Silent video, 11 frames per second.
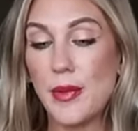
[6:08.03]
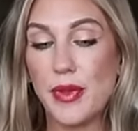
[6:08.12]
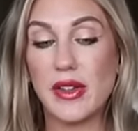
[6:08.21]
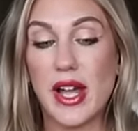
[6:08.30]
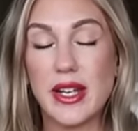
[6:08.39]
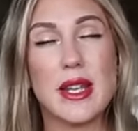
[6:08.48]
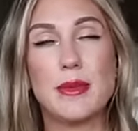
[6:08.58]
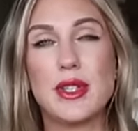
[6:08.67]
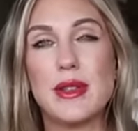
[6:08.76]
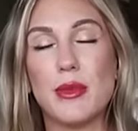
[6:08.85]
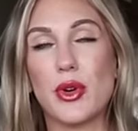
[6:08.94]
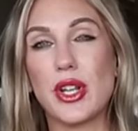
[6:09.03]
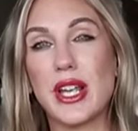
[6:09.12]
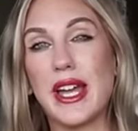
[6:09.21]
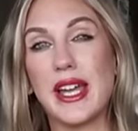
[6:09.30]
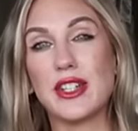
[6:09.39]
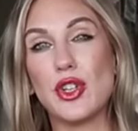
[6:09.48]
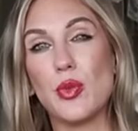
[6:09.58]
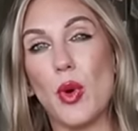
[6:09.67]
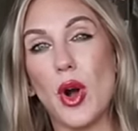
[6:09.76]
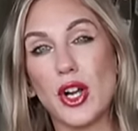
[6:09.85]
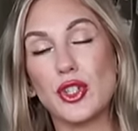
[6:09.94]
A lot of times in the morning, I actually
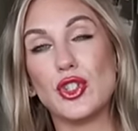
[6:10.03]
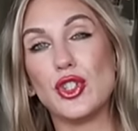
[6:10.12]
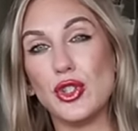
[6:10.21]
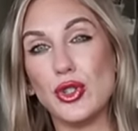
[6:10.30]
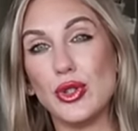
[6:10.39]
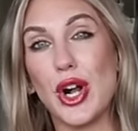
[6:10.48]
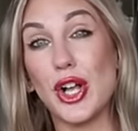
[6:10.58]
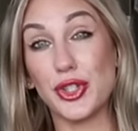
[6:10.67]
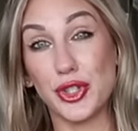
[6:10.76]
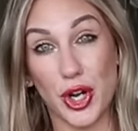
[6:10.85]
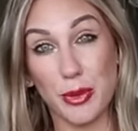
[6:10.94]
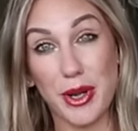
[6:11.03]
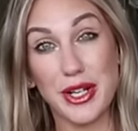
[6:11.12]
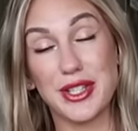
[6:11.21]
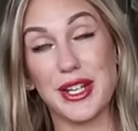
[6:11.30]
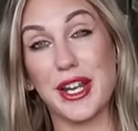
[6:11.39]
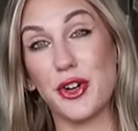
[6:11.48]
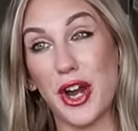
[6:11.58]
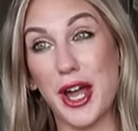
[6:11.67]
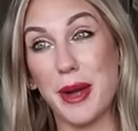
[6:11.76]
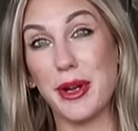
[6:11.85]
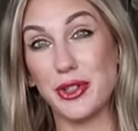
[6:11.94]
walk to a Starbucks and I
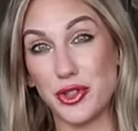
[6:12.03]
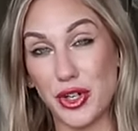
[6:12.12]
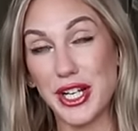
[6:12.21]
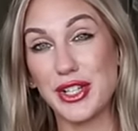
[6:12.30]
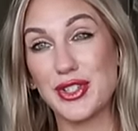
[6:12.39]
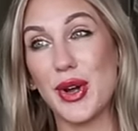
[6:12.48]
grab a drink.